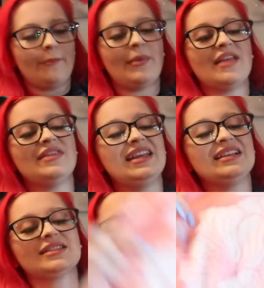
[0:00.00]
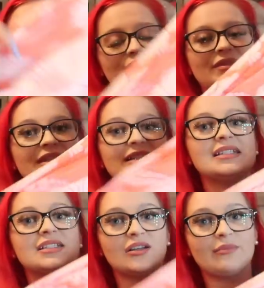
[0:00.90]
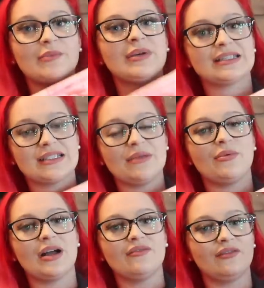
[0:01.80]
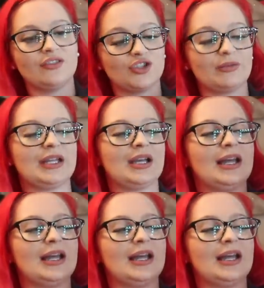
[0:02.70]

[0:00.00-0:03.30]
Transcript: But this, this is going to be my staple outfit for Jamaica.